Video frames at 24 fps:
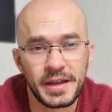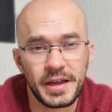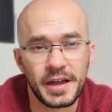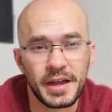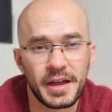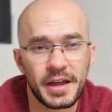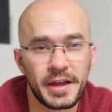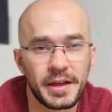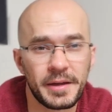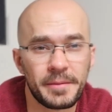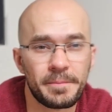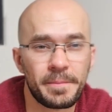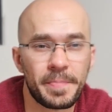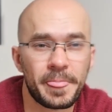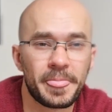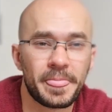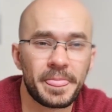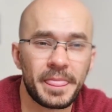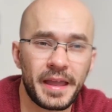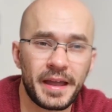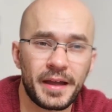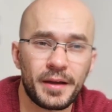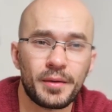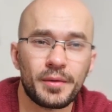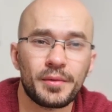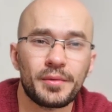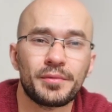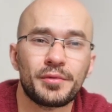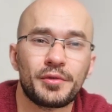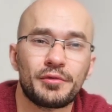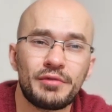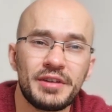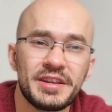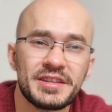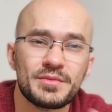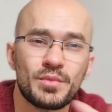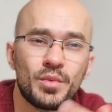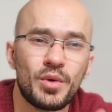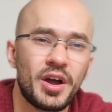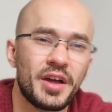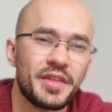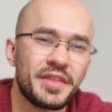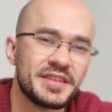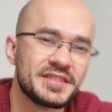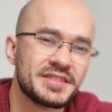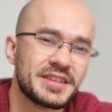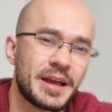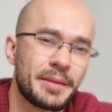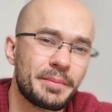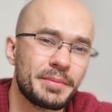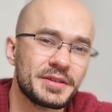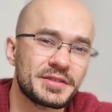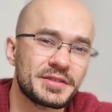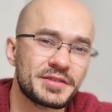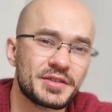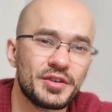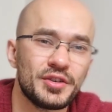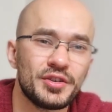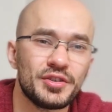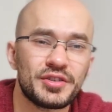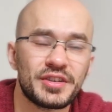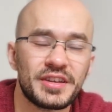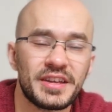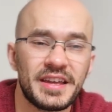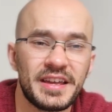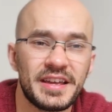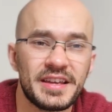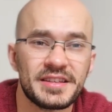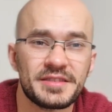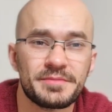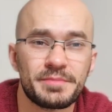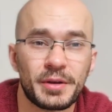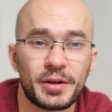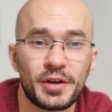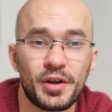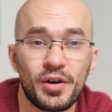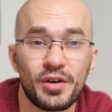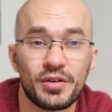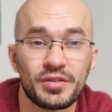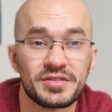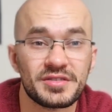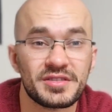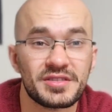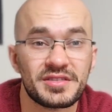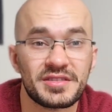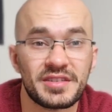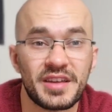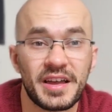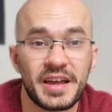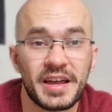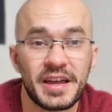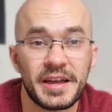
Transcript: Now, the reason why this app is good is because,